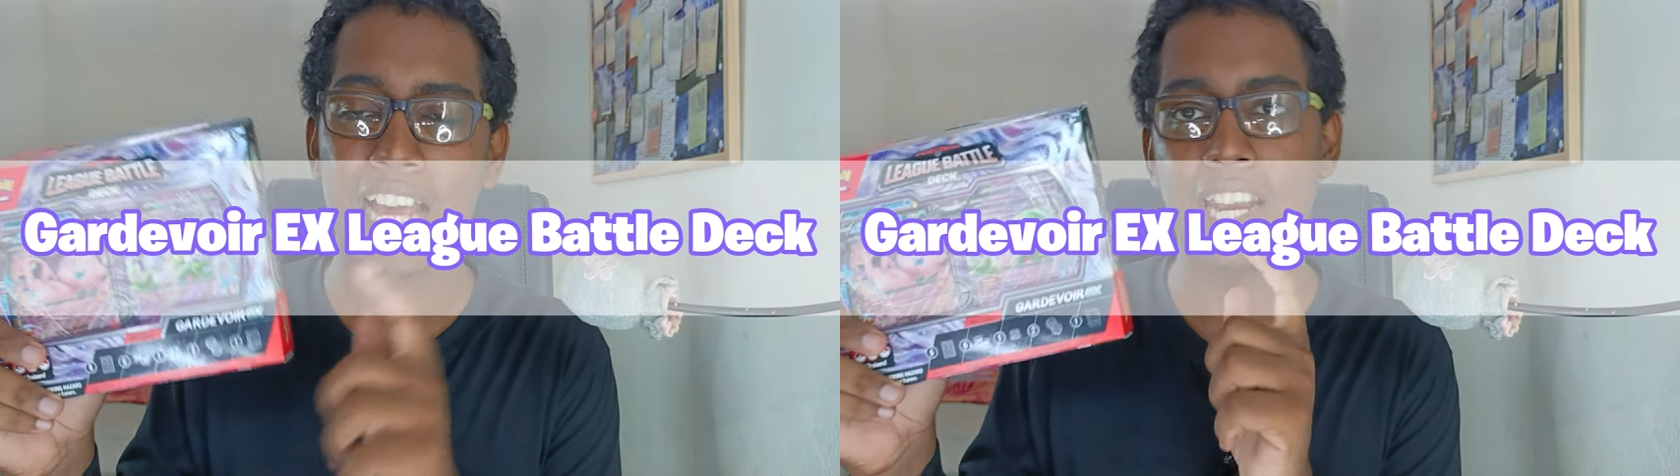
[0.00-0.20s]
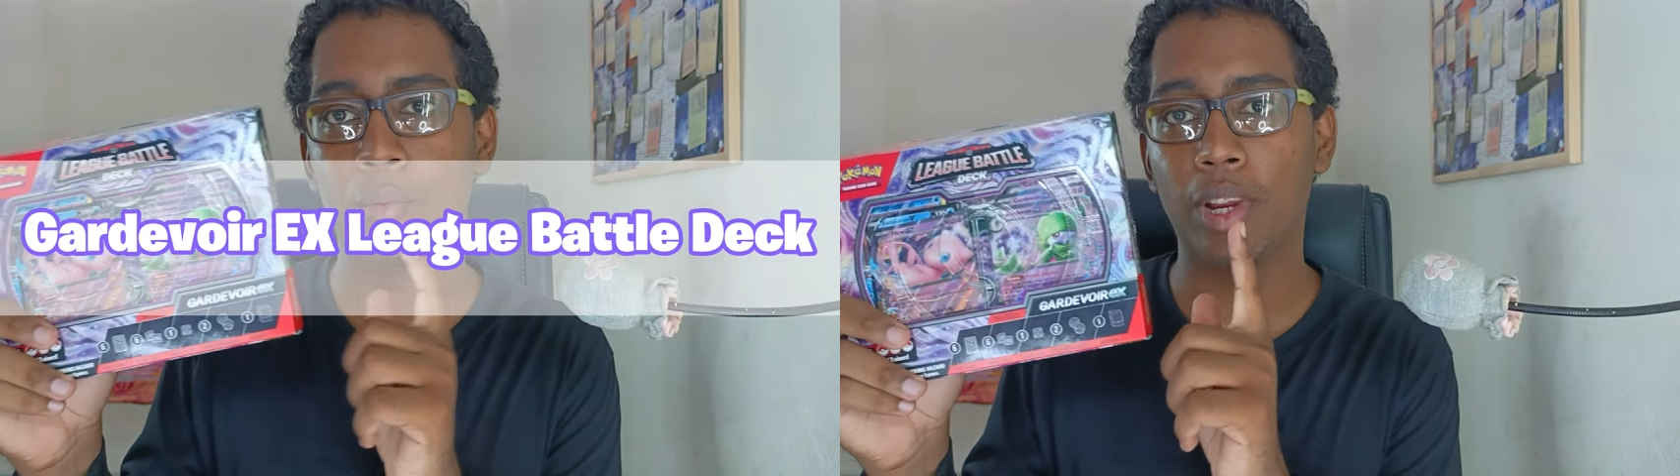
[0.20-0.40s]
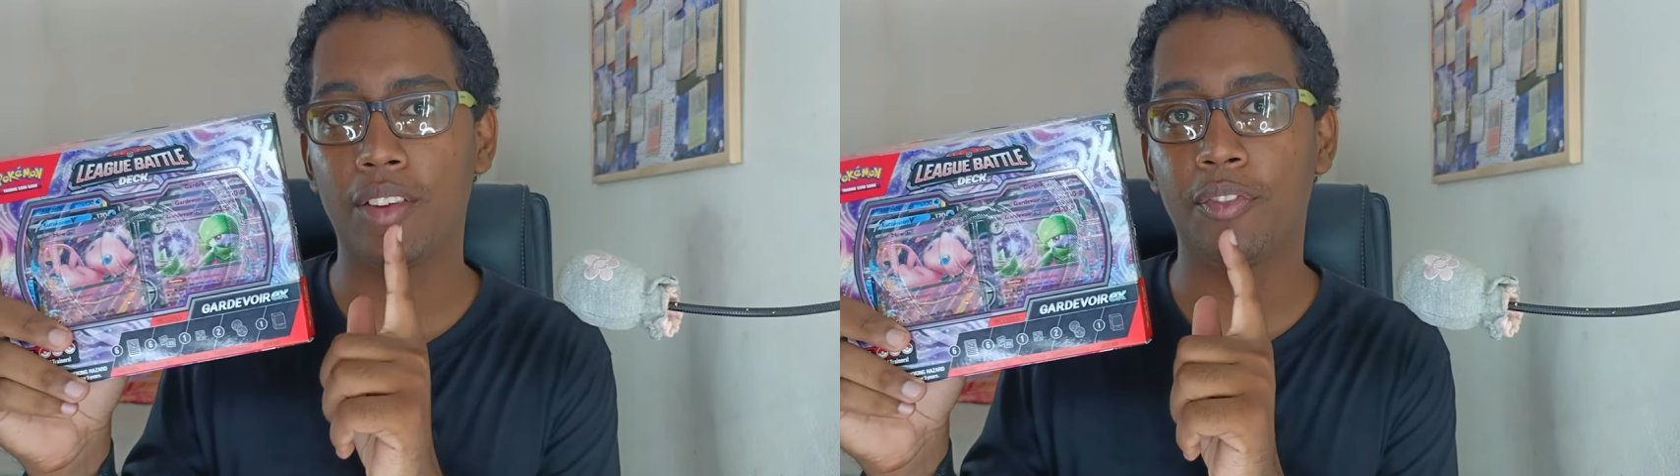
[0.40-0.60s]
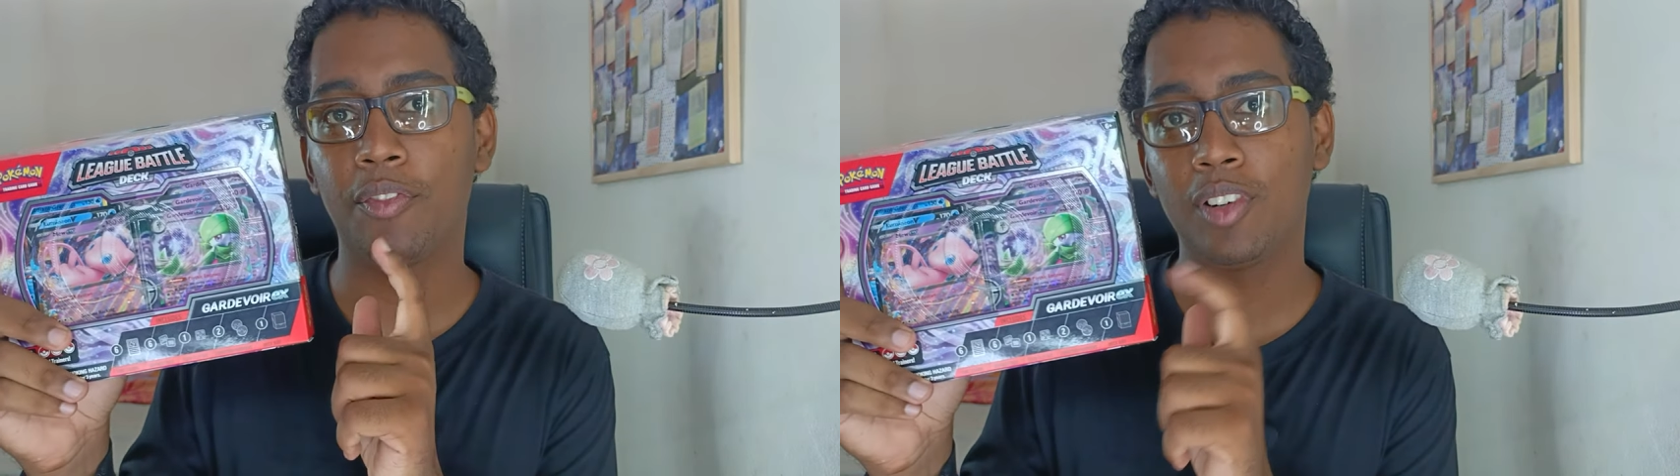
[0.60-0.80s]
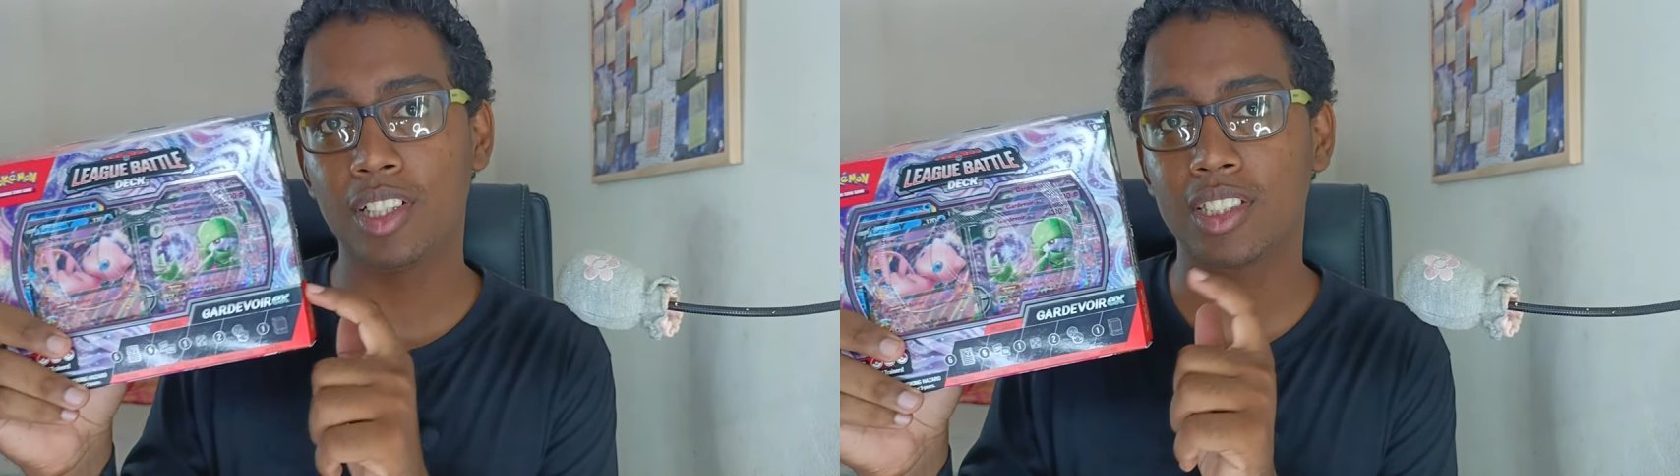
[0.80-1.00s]
And we
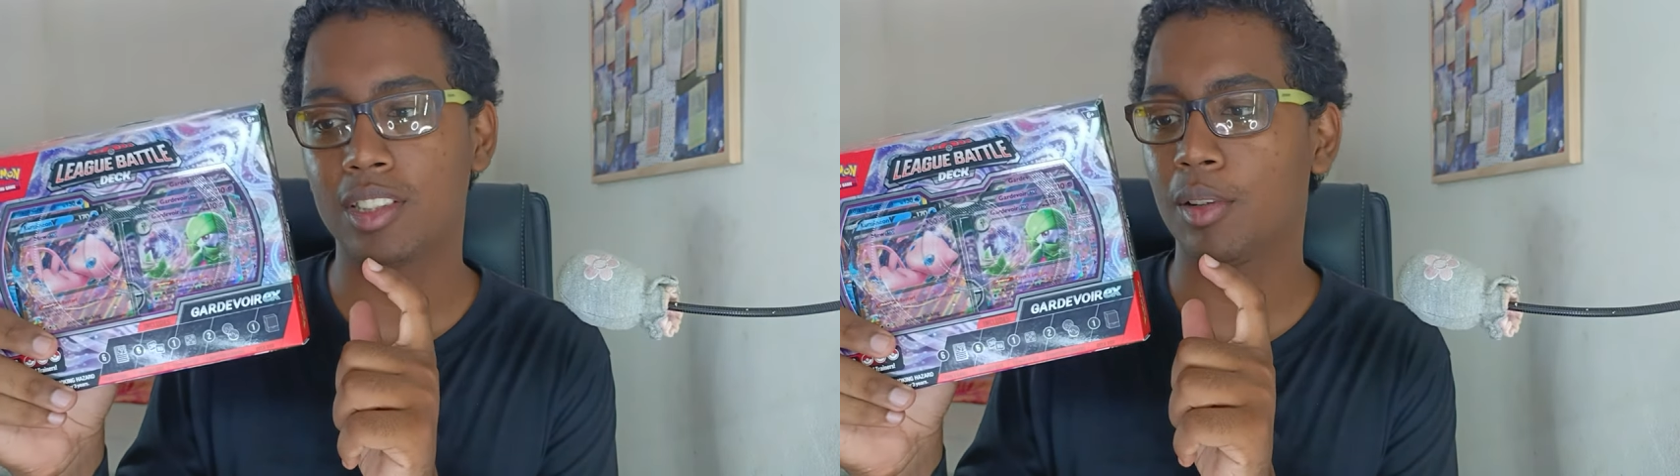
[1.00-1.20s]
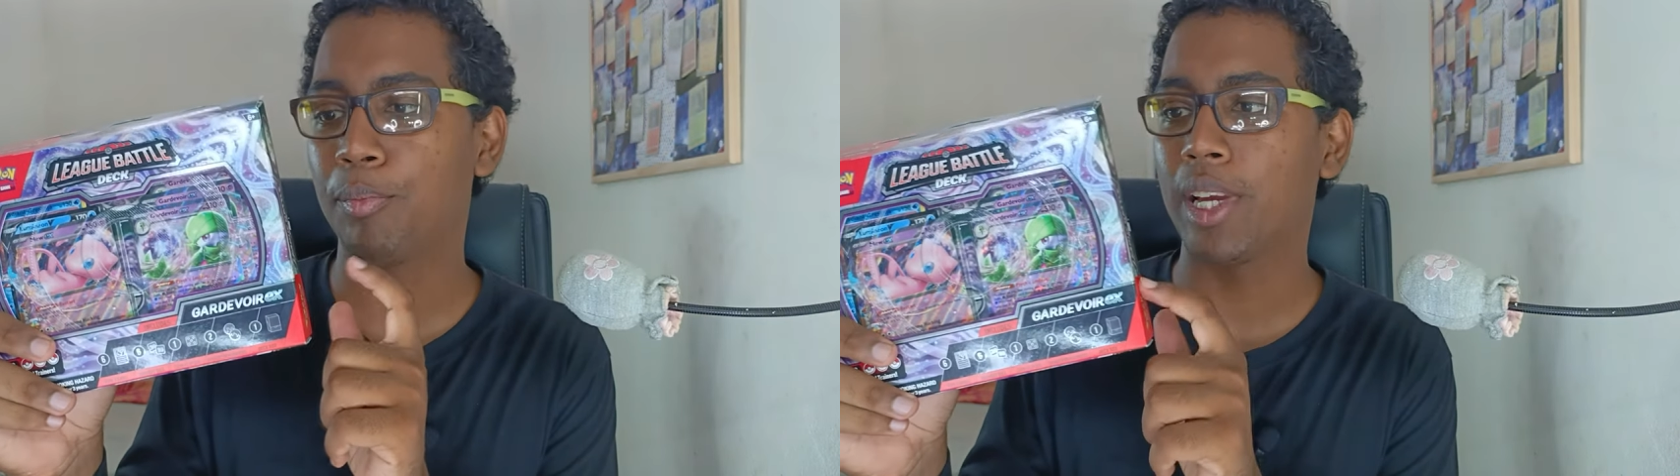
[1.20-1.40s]
first